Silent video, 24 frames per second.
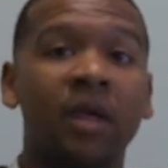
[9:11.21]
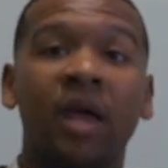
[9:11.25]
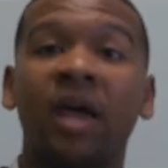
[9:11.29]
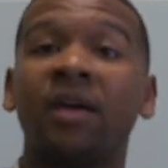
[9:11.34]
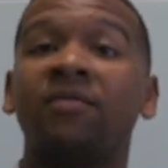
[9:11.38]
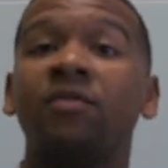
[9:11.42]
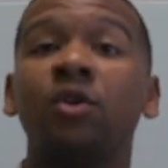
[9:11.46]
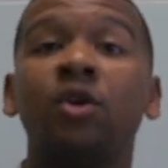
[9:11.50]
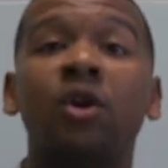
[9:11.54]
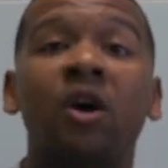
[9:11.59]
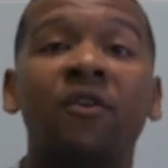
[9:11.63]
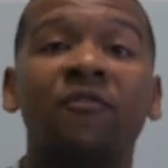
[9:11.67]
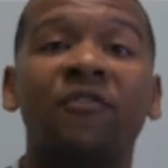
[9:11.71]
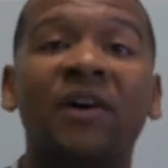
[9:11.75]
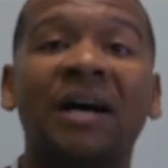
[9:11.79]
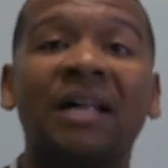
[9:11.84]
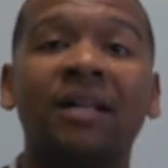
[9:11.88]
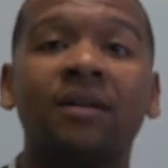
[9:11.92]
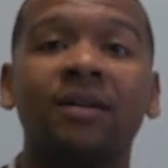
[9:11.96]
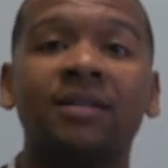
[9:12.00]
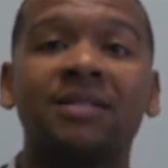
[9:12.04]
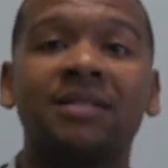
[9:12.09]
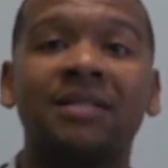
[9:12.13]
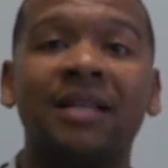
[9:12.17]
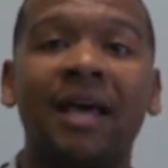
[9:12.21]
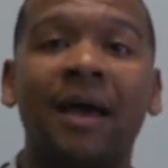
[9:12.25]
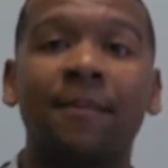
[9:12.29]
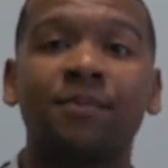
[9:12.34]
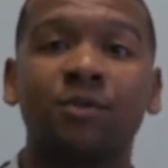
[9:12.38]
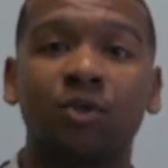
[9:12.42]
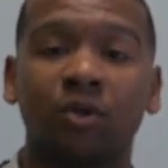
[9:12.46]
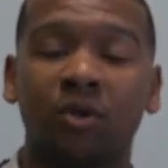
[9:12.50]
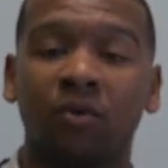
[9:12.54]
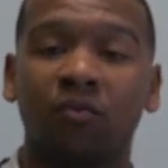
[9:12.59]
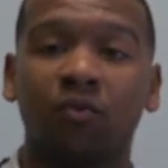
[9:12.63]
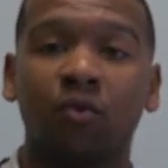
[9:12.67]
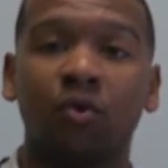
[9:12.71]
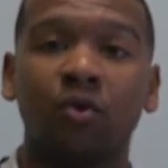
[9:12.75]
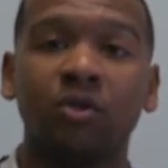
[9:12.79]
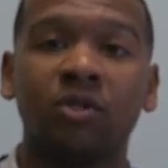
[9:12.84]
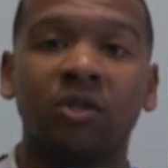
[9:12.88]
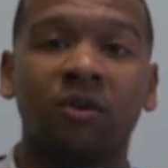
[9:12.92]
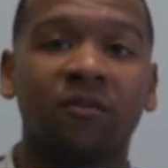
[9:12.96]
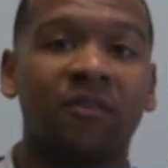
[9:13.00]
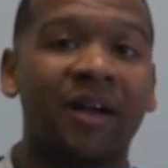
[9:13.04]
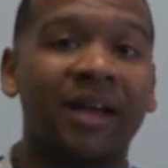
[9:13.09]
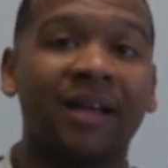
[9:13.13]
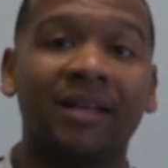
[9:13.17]
If you don't follow the steps or the
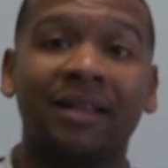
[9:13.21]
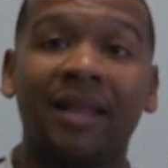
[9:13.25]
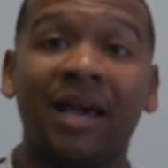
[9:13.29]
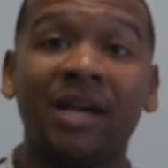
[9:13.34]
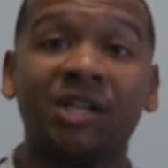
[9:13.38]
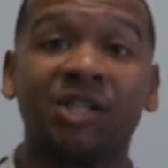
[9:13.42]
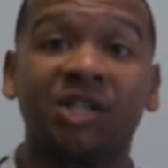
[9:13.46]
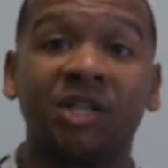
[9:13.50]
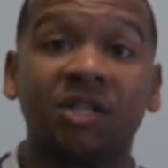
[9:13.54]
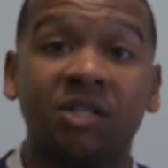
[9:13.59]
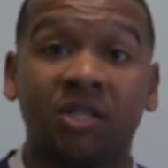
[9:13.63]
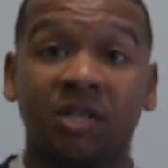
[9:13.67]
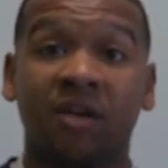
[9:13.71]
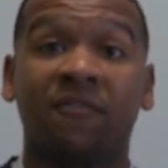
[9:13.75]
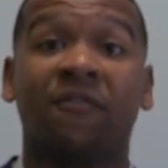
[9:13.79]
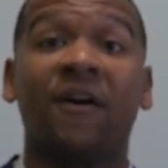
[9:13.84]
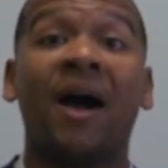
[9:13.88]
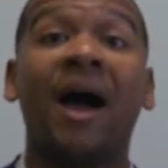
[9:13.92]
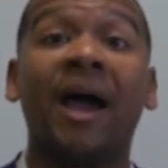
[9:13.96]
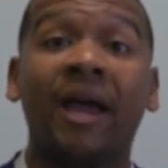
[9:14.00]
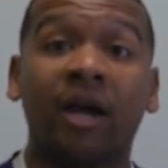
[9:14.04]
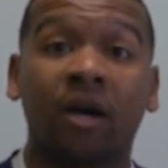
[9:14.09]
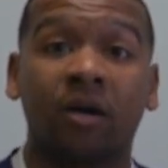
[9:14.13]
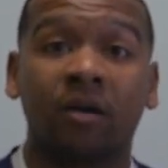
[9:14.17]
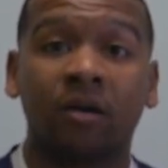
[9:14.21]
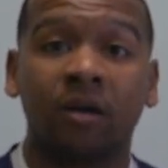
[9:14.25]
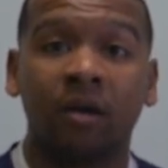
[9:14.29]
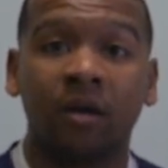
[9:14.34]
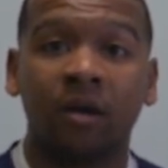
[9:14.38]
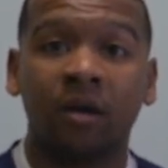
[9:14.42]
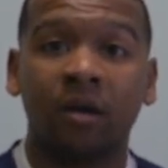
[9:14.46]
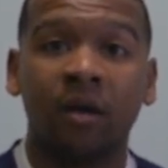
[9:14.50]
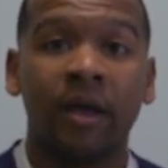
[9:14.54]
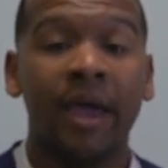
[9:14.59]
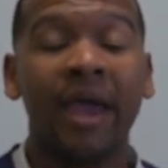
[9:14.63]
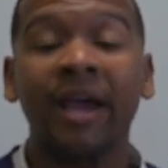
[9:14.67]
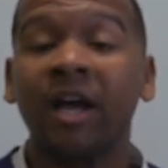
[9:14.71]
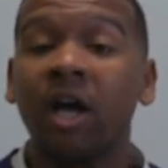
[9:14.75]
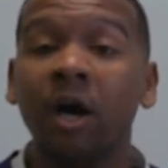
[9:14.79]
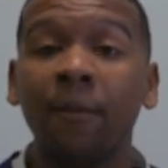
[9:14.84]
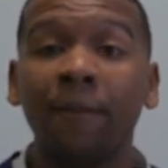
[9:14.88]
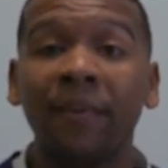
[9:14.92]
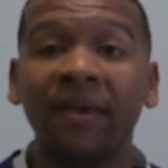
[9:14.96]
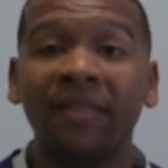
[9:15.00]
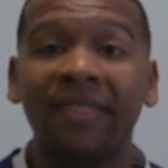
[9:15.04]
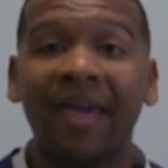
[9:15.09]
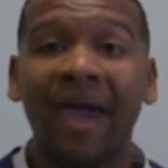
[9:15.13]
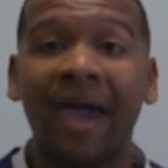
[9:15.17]
rules or the regulations, you're fired. It
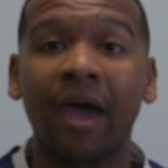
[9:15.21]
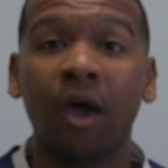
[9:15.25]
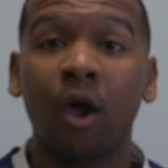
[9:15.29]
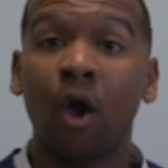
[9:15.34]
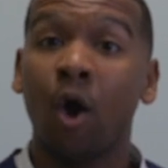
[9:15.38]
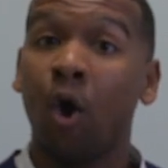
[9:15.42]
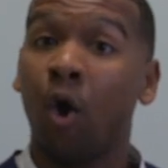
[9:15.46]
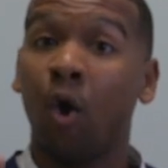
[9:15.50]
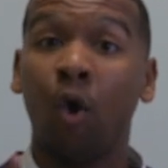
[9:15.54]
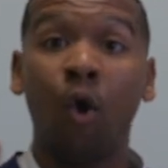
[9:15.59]
could be that.